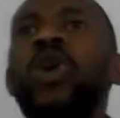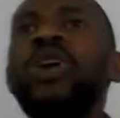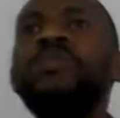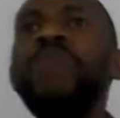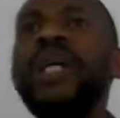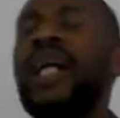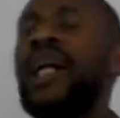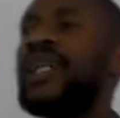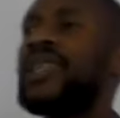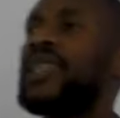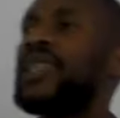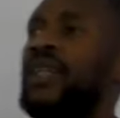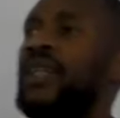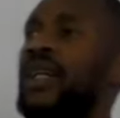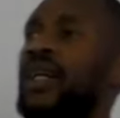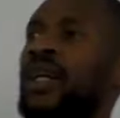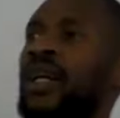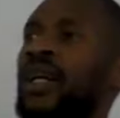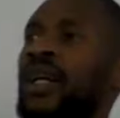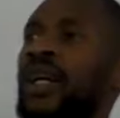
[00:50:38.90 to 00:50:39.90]
make us?
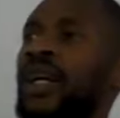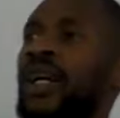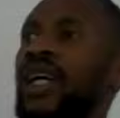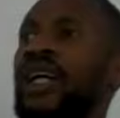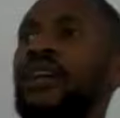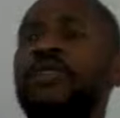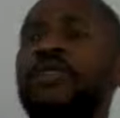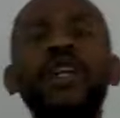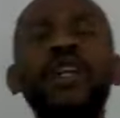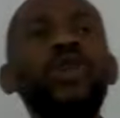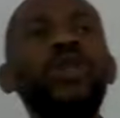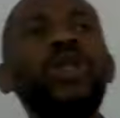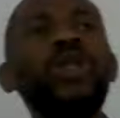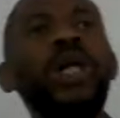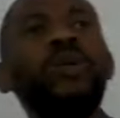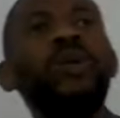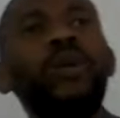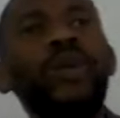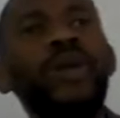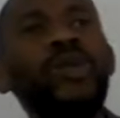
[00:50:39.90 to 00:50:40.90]
If he knew that
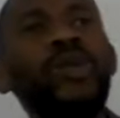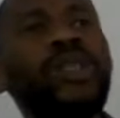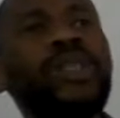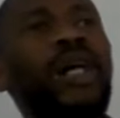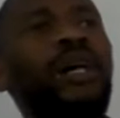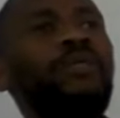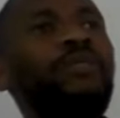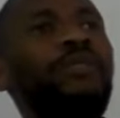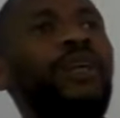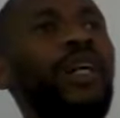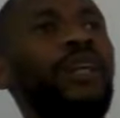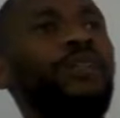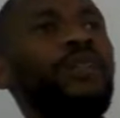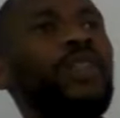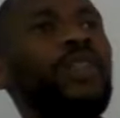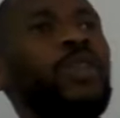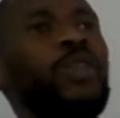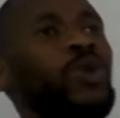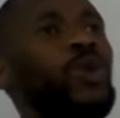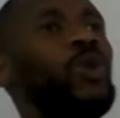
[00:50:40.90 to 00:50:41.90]
we were going to suffer, if he
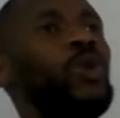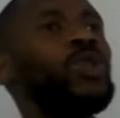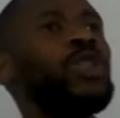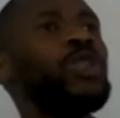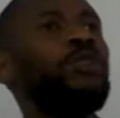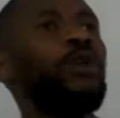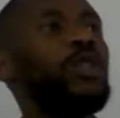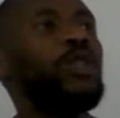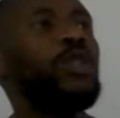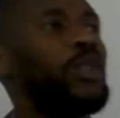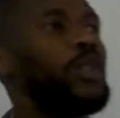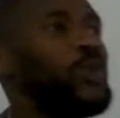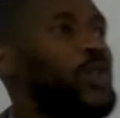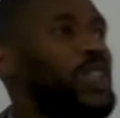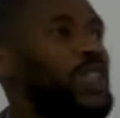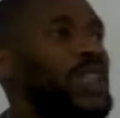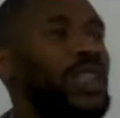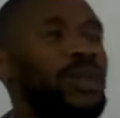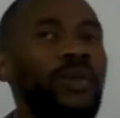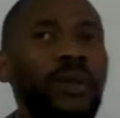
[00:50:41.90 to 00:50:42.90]
knew Lucifer was going to
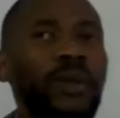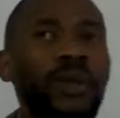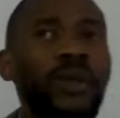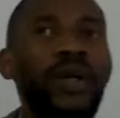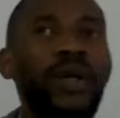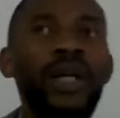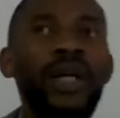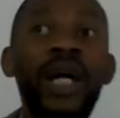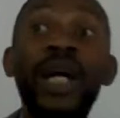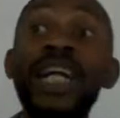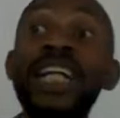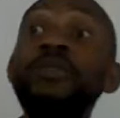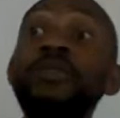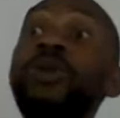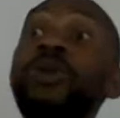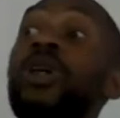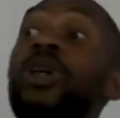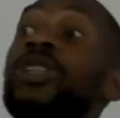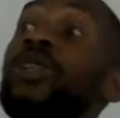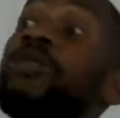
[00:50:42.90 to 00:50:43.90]
sin, blah, blah, blah. it's
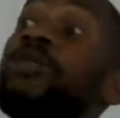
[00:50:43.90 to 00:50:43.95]
because